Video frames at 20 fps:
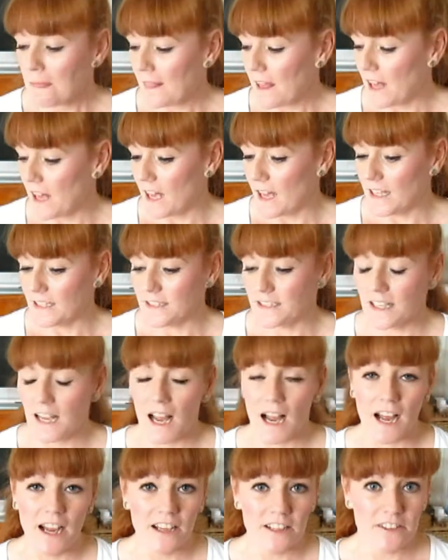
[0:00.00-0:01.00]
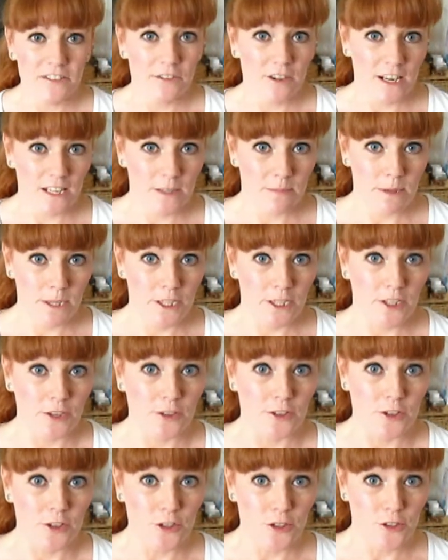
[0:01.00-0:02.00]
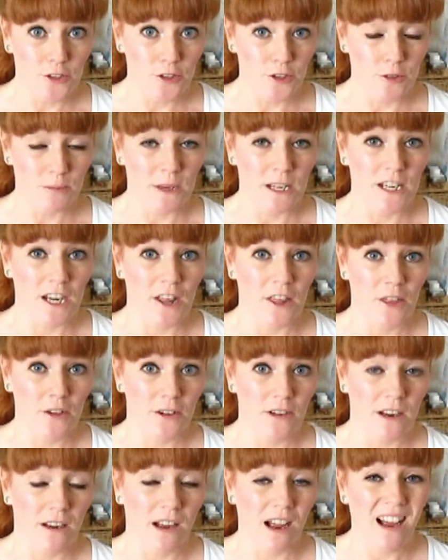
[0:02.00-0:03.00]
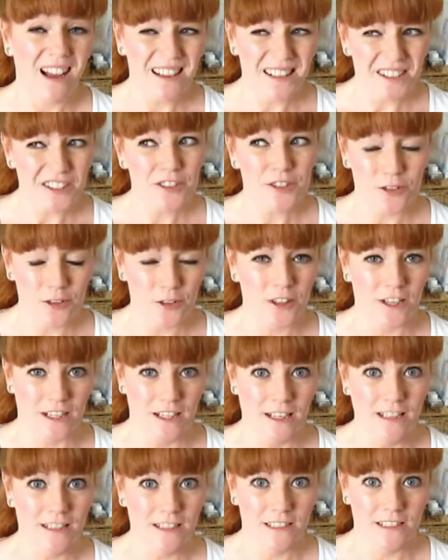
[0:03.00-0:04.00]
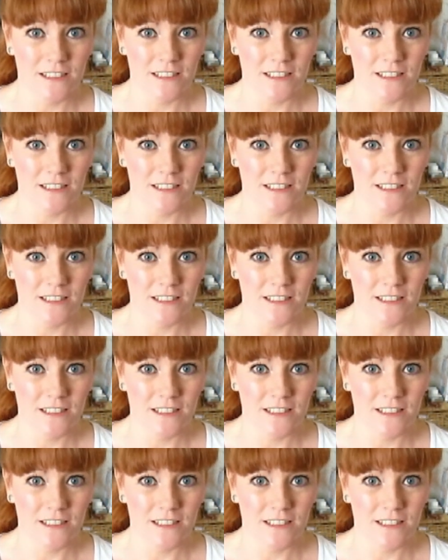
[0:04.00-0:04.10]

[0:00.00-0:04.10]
and I've read about it on YouTube and I thought I could do that.